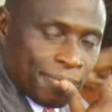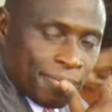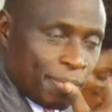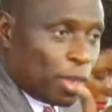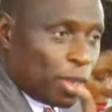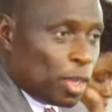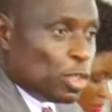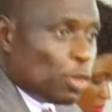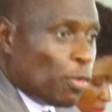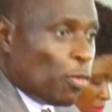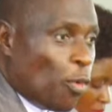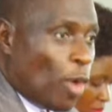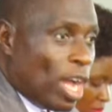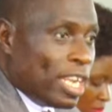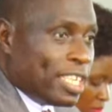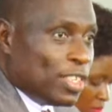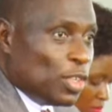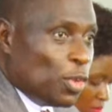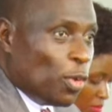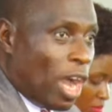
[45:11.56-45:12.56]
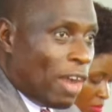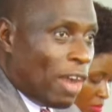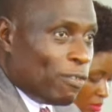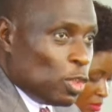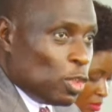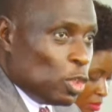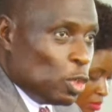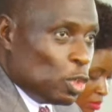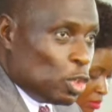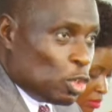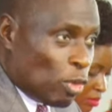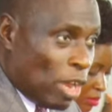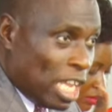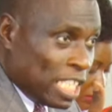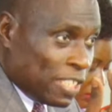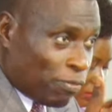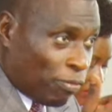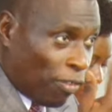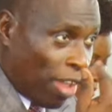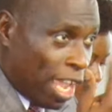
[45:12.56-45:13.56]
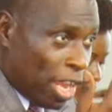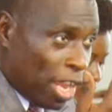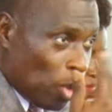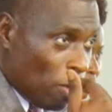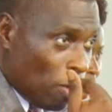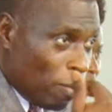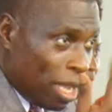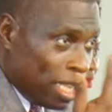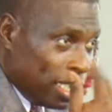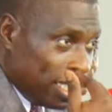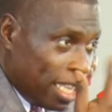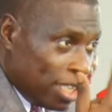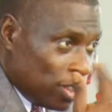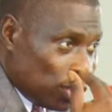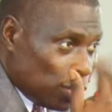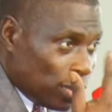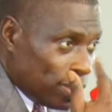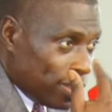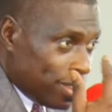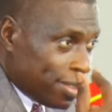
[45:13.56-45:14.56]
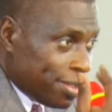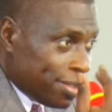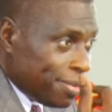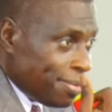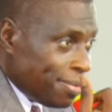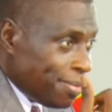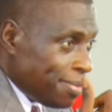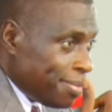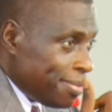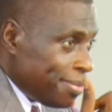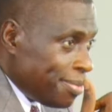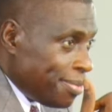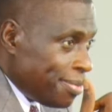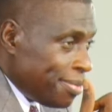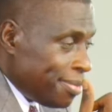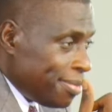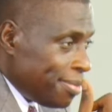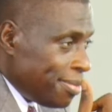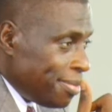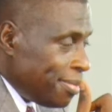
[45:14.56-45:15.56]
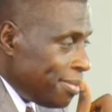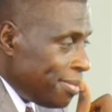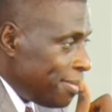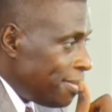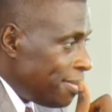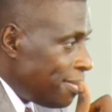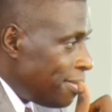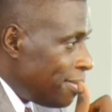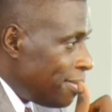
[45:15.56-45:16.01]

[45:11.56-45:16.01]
Because of what you have you transfer in your imaginations and